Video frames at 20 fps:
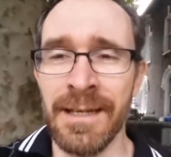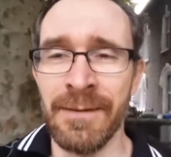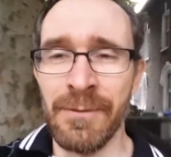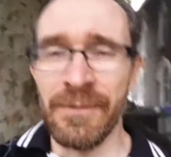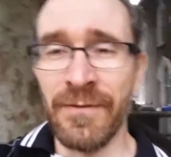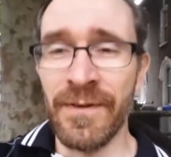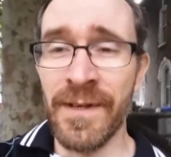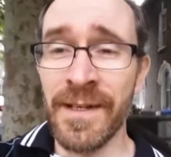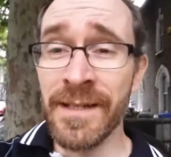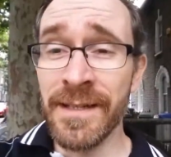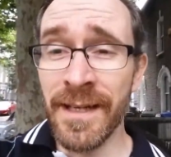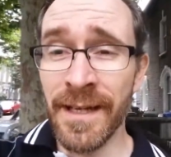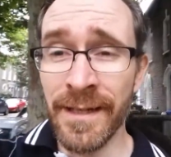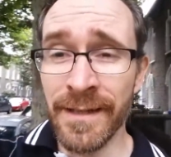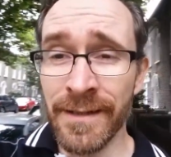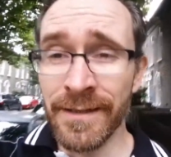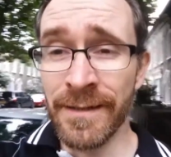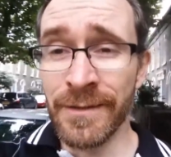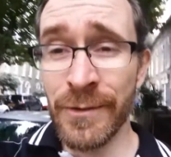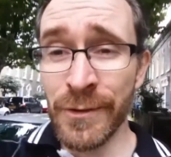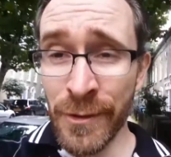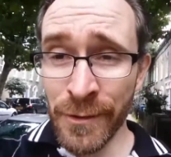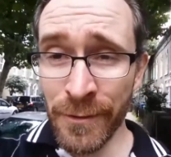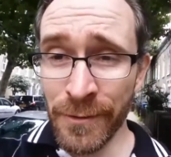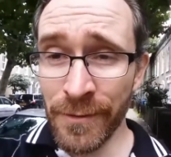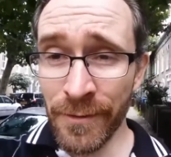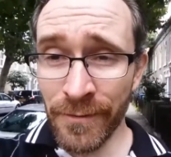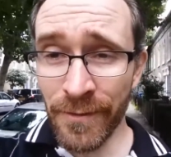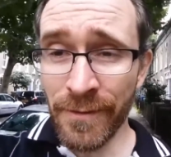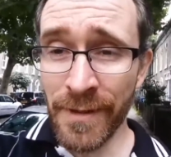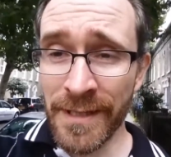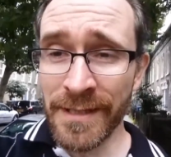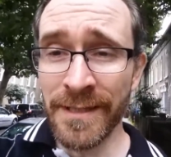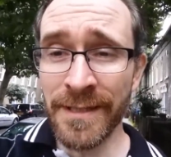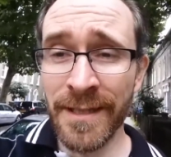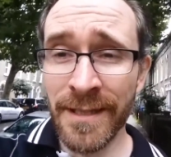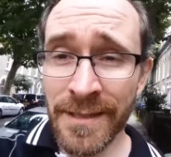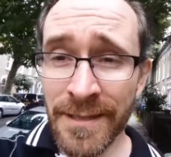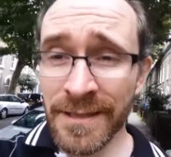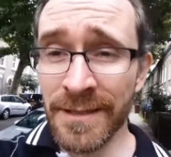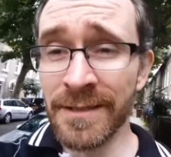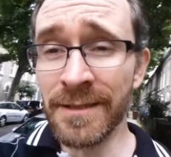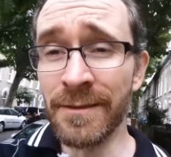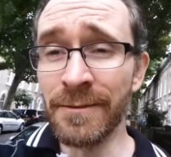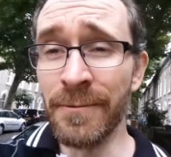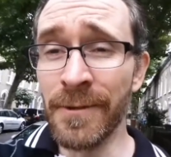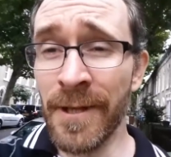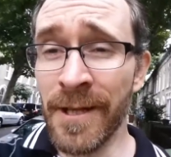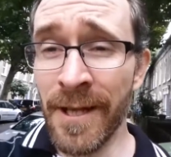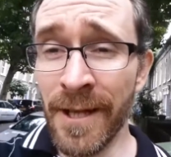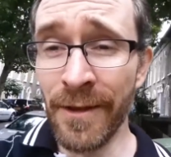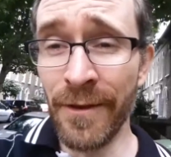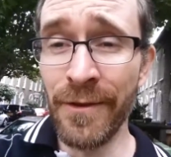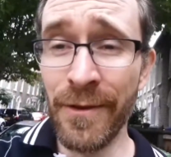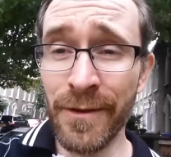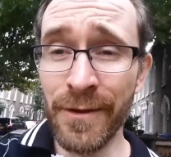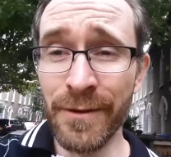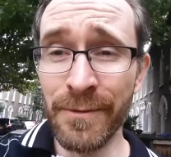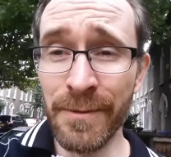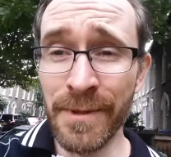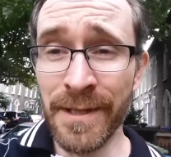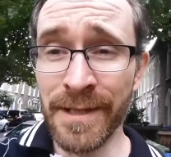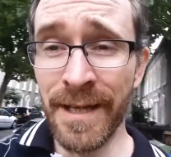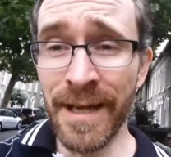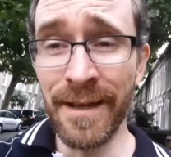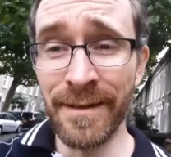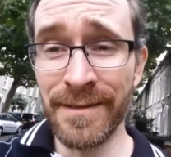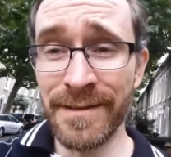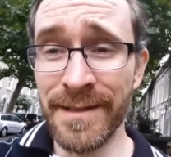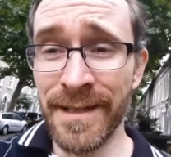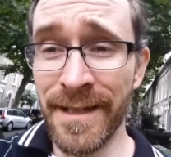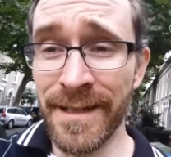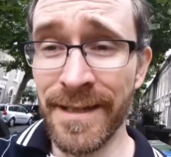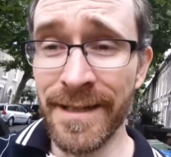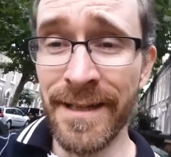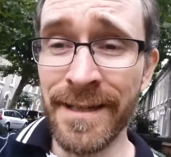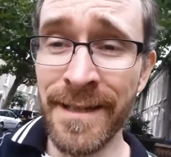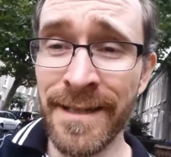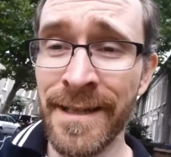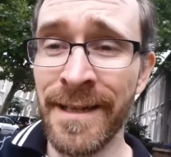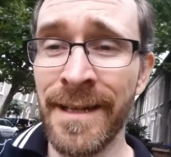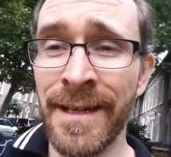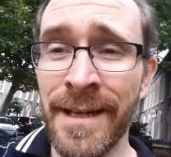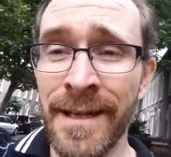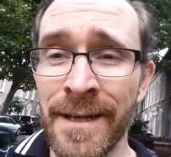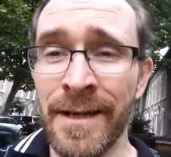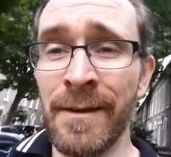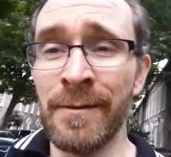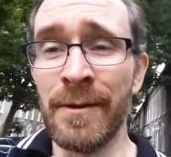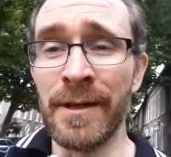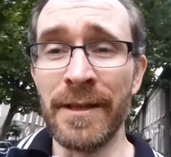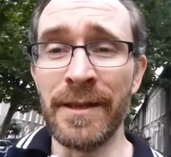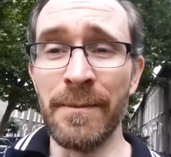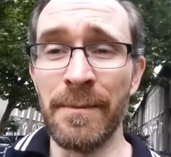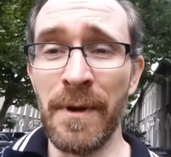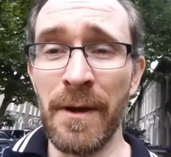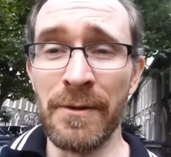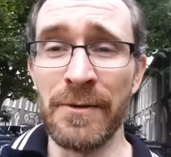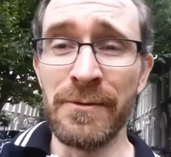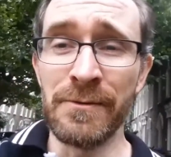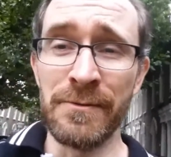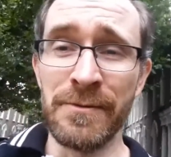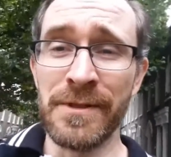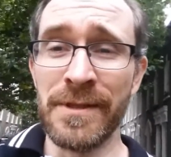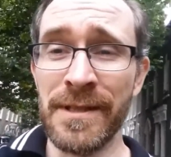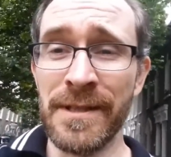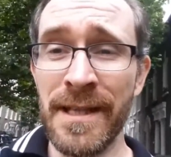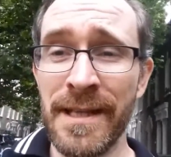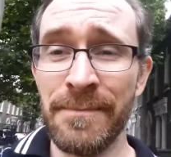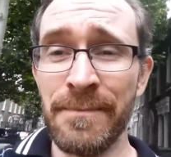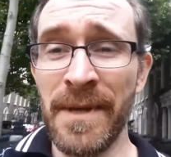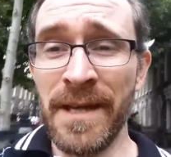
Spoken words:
We've undone 2 of the rusty nuts, still a third one outstanding. Get the blowtorch on that